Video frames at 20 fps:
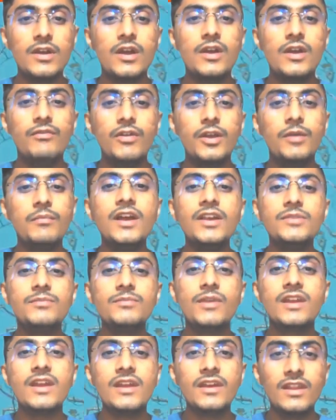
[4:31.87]
Figma is
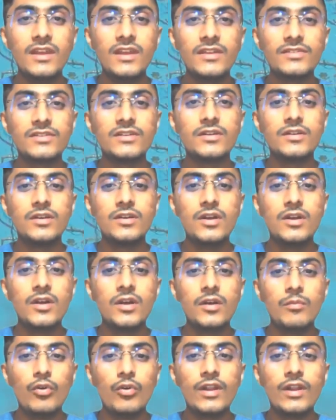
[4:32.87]
making creation
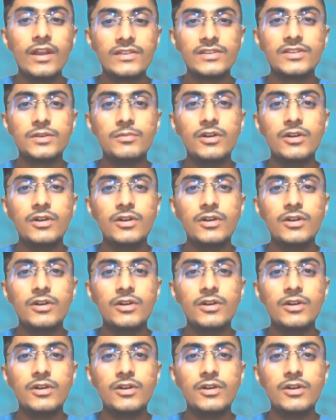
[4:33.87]
more accessible